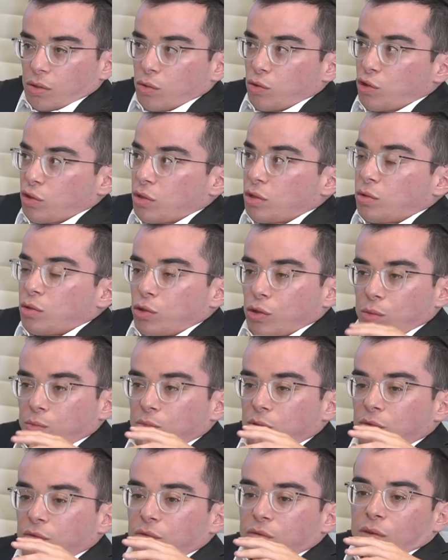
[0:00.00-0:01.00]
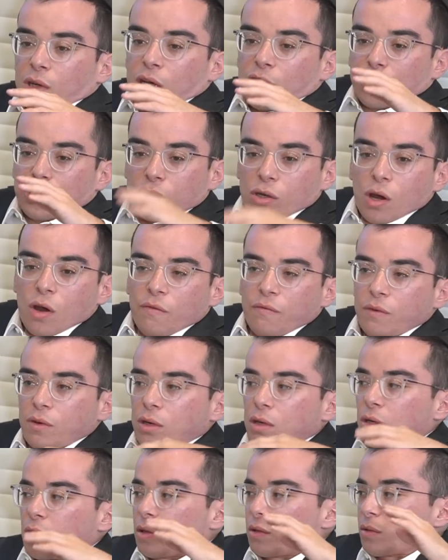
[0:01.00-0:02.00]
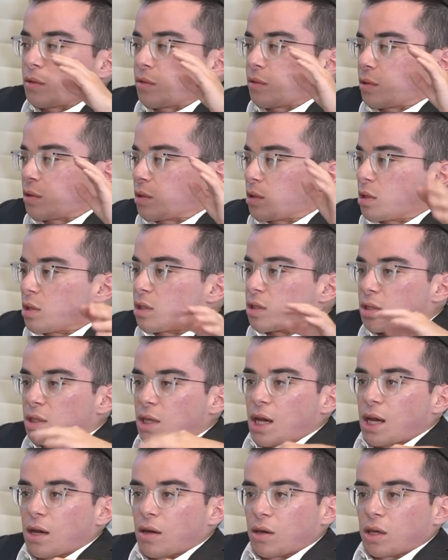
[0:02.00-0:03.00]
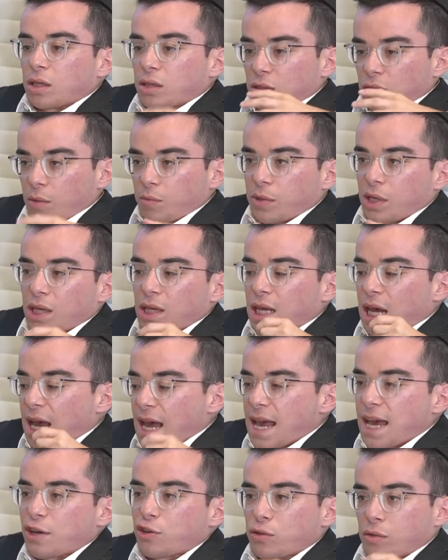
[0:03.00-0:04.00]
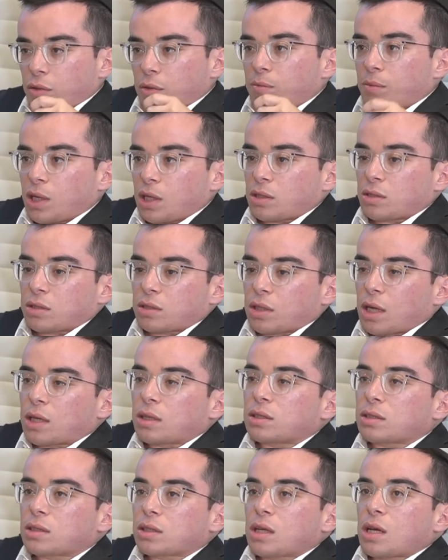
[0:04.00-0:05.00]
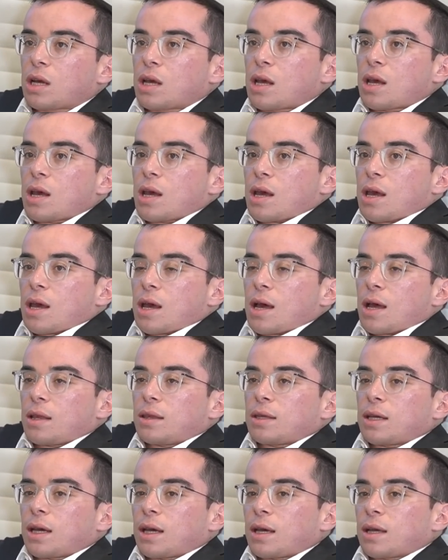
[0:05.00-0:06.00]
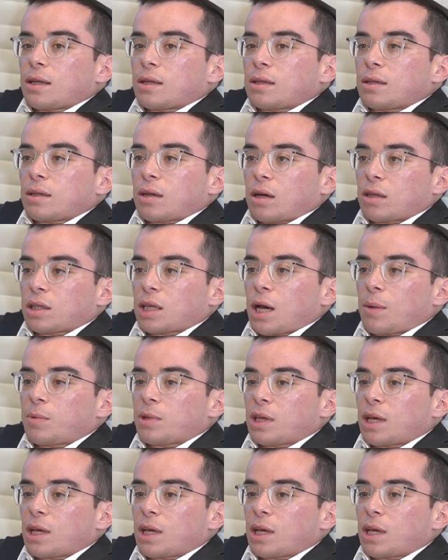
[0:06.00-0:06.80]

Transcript: Just in terms of hashkafa, this, that, like something that actually makes sense. And then on top of